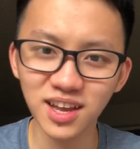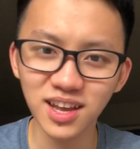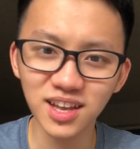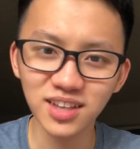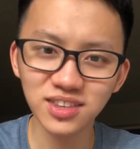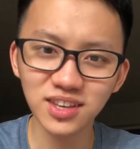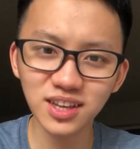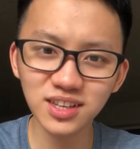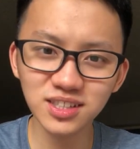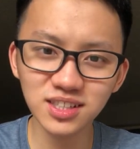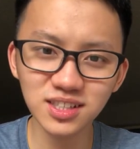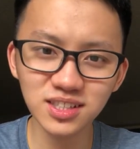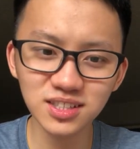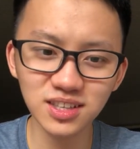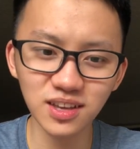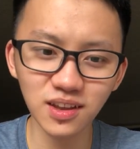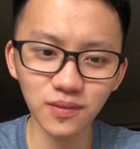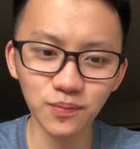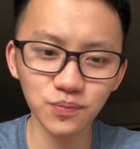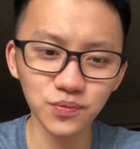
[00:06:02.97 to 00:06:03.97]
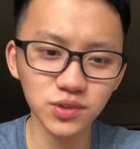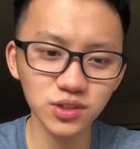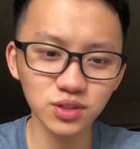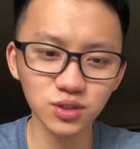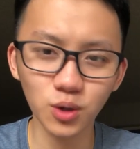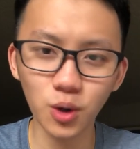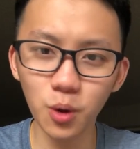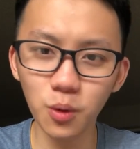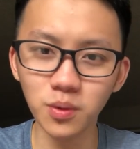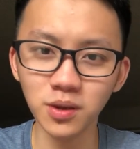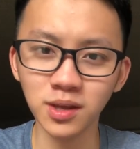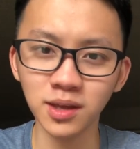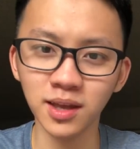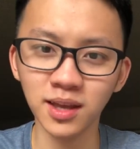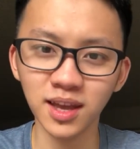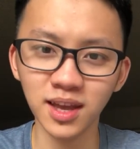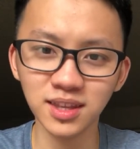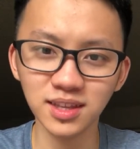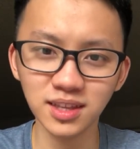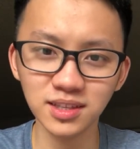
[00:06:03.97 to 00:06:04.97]
then she said, sorry.
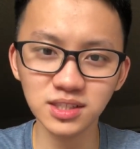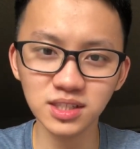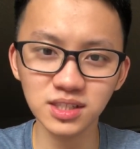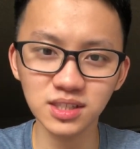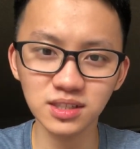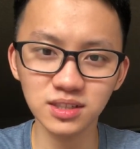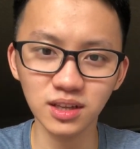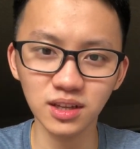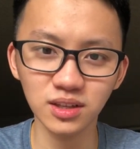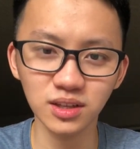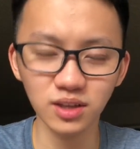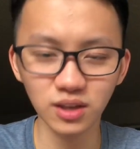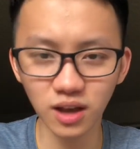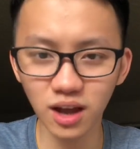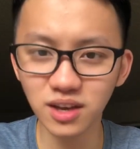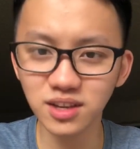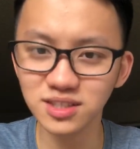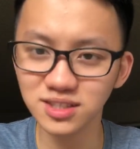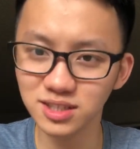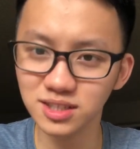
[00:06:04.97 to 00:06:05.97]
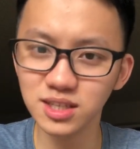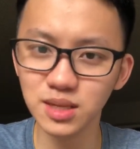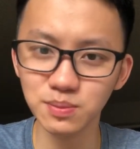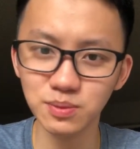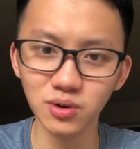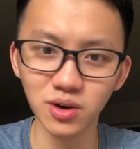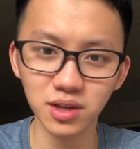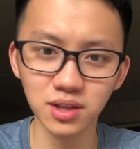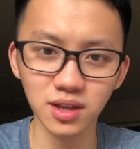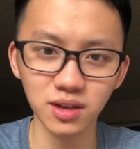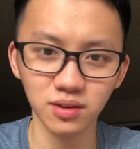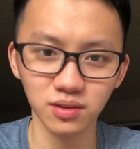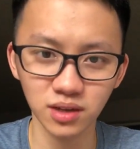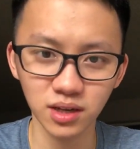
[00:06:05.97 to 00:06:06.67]
And then she said, I can sleep right now.